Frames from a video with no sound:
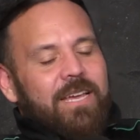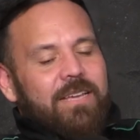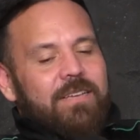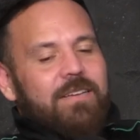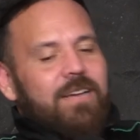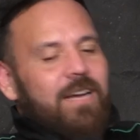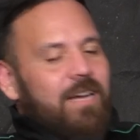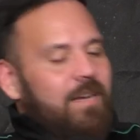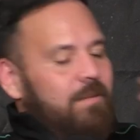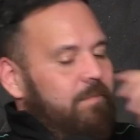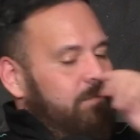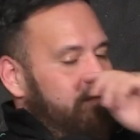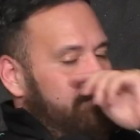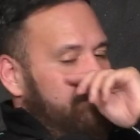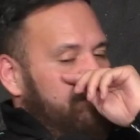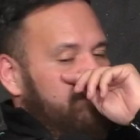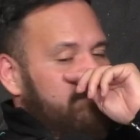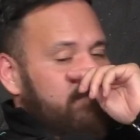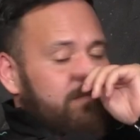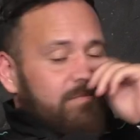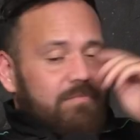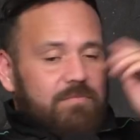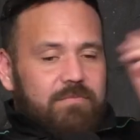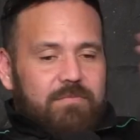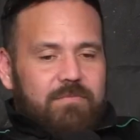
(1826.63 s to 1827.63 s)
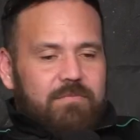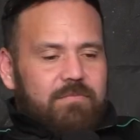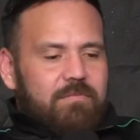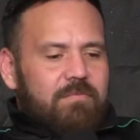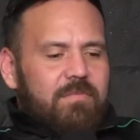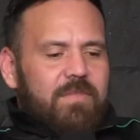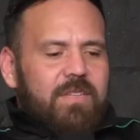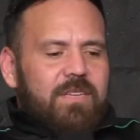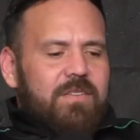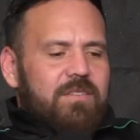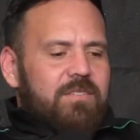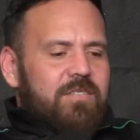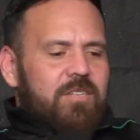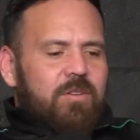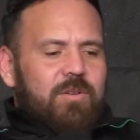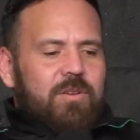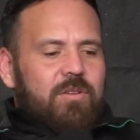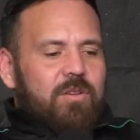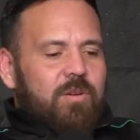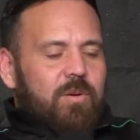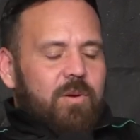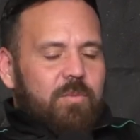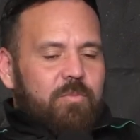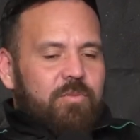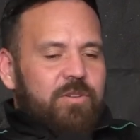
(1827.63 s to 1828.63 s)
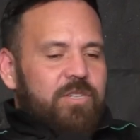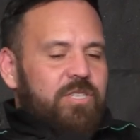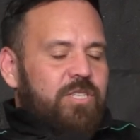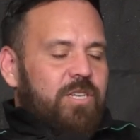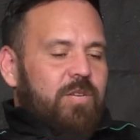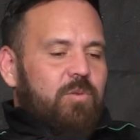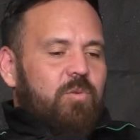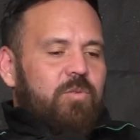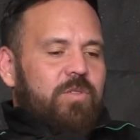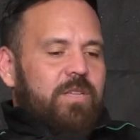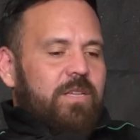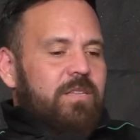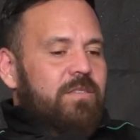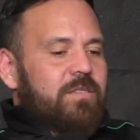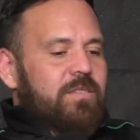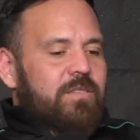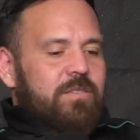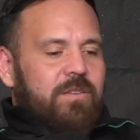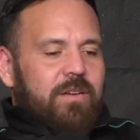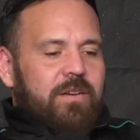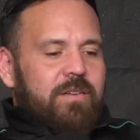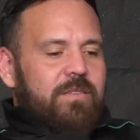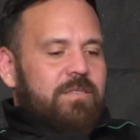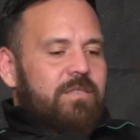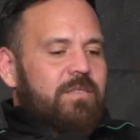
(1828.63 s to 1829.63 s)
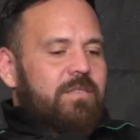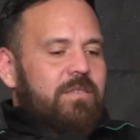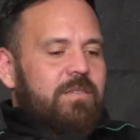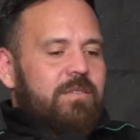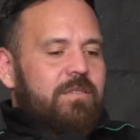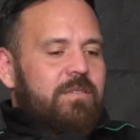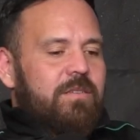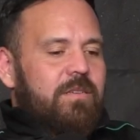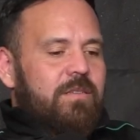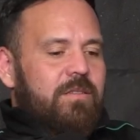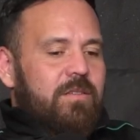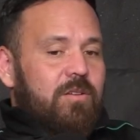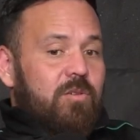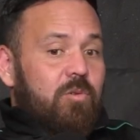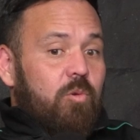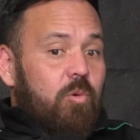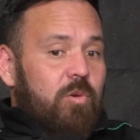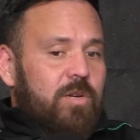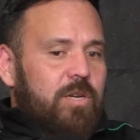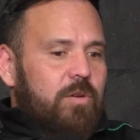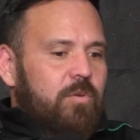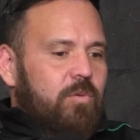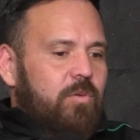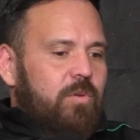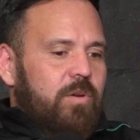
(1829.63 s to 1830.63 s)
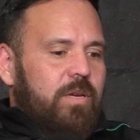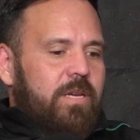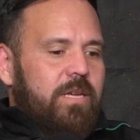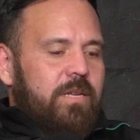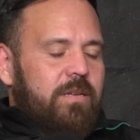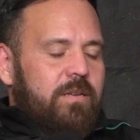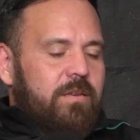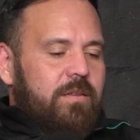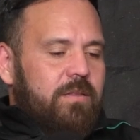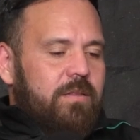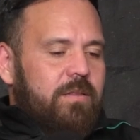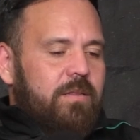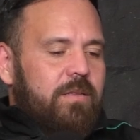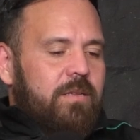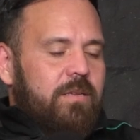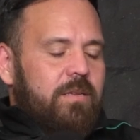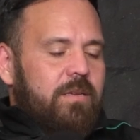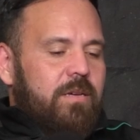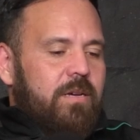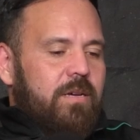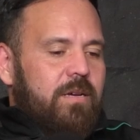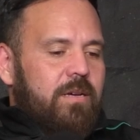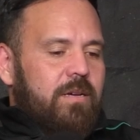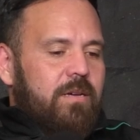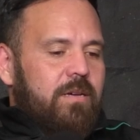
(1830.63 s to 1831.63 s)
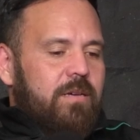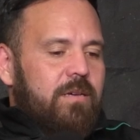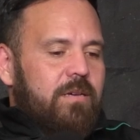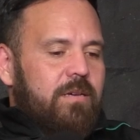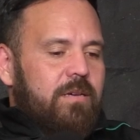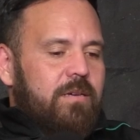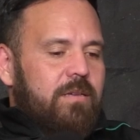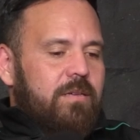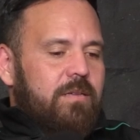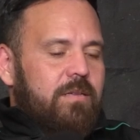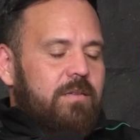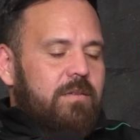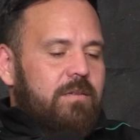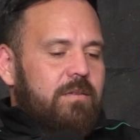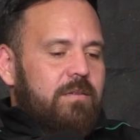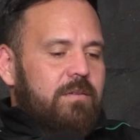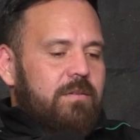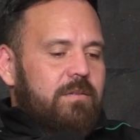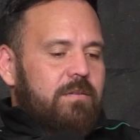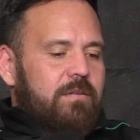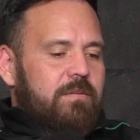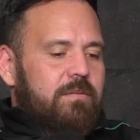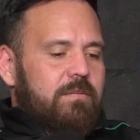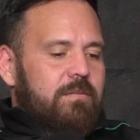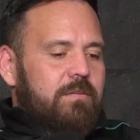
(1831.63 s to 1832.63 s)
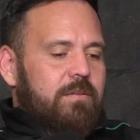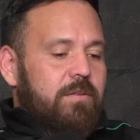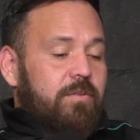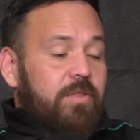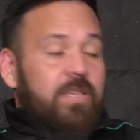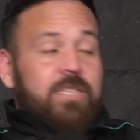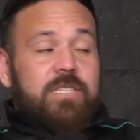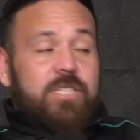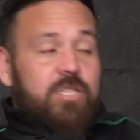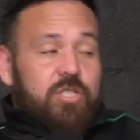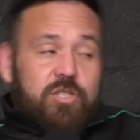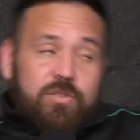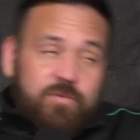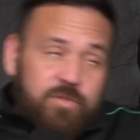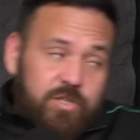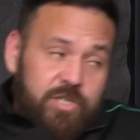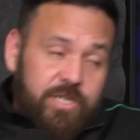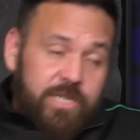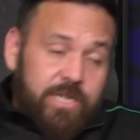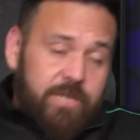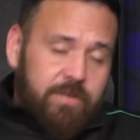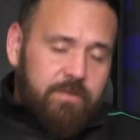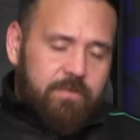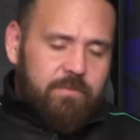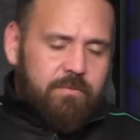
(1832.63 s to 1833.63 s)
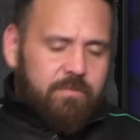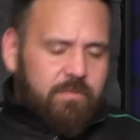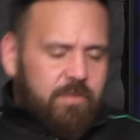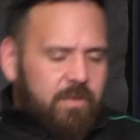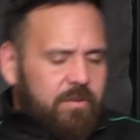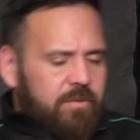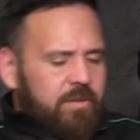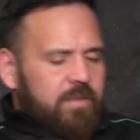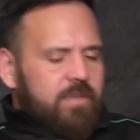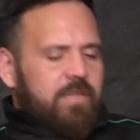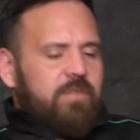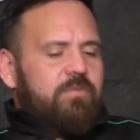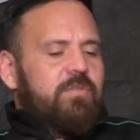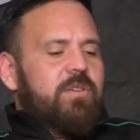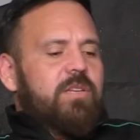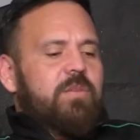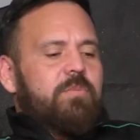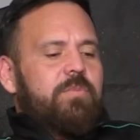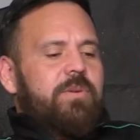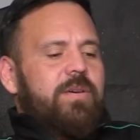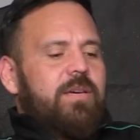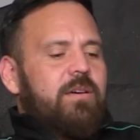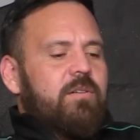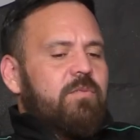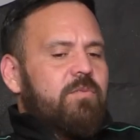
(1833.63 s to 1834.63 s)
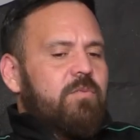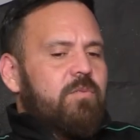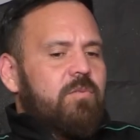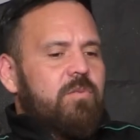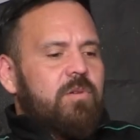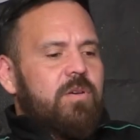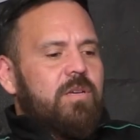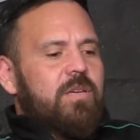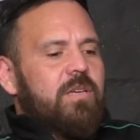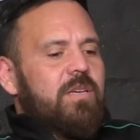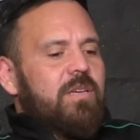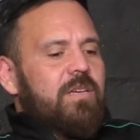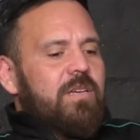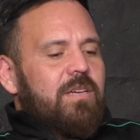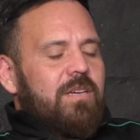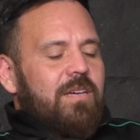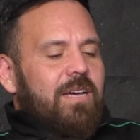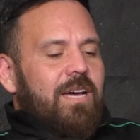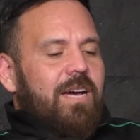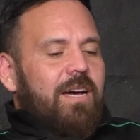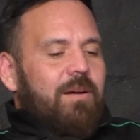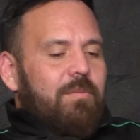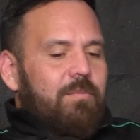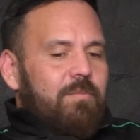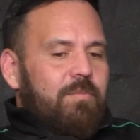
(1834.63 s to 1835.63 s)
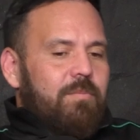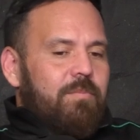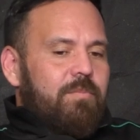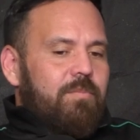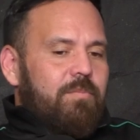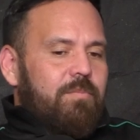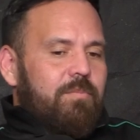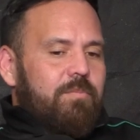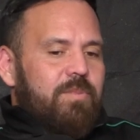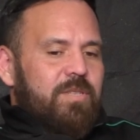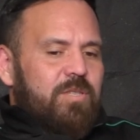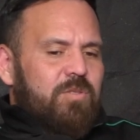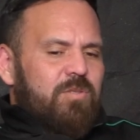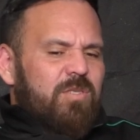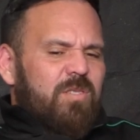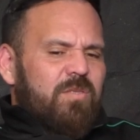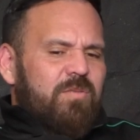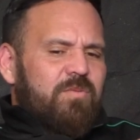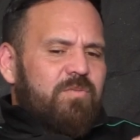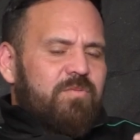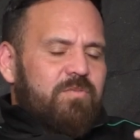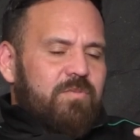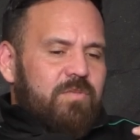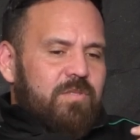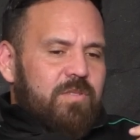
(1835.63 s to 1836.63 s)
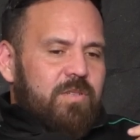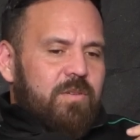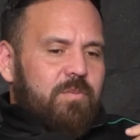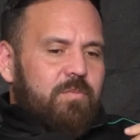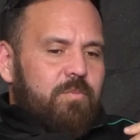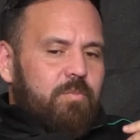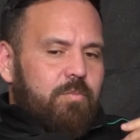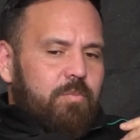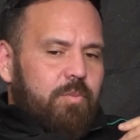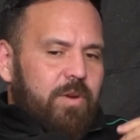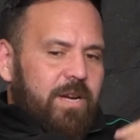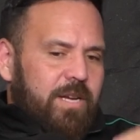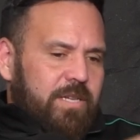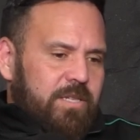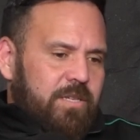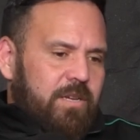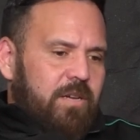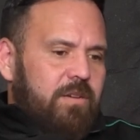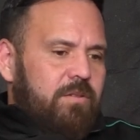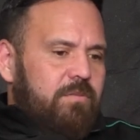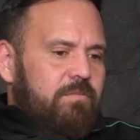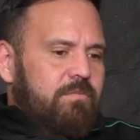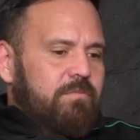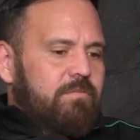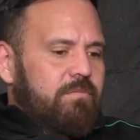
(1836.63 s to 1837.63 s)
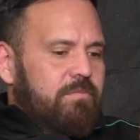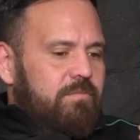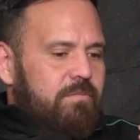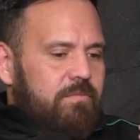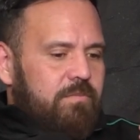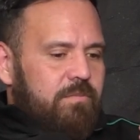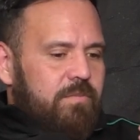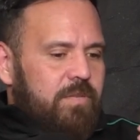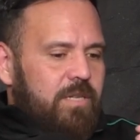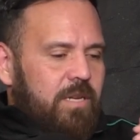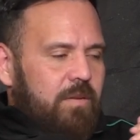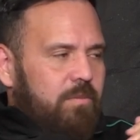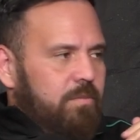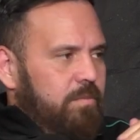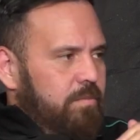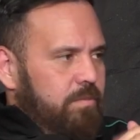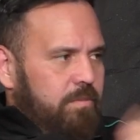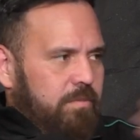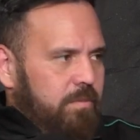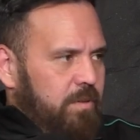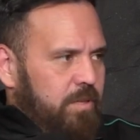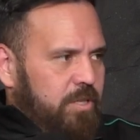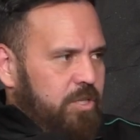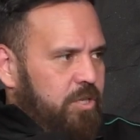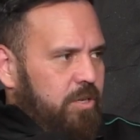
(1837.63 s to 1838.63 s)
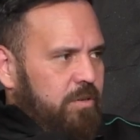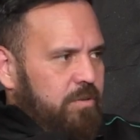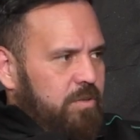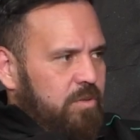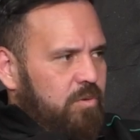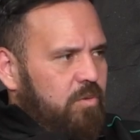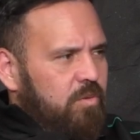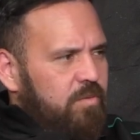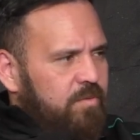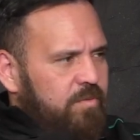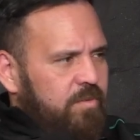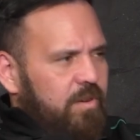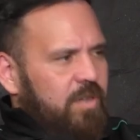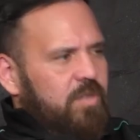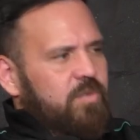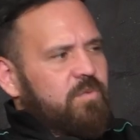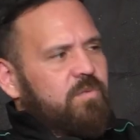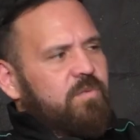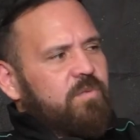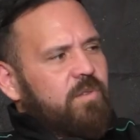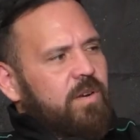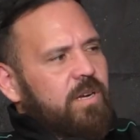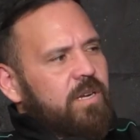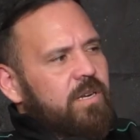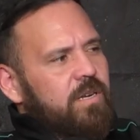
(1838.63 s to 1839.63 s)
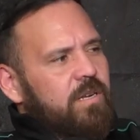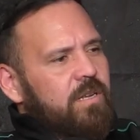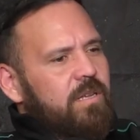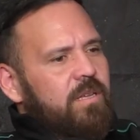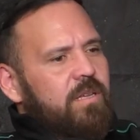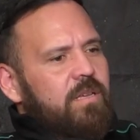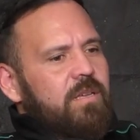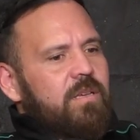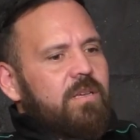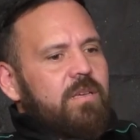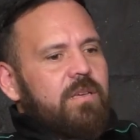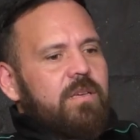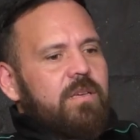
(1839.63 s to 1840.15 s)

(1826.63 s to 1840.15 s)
Hey, um, Joey, look, I appreciate all the insights and in, the corridor and the uh, things that you've shared I think they're really powerful. Um, but sort of to bring us home, you know, the show's called Find Your Front.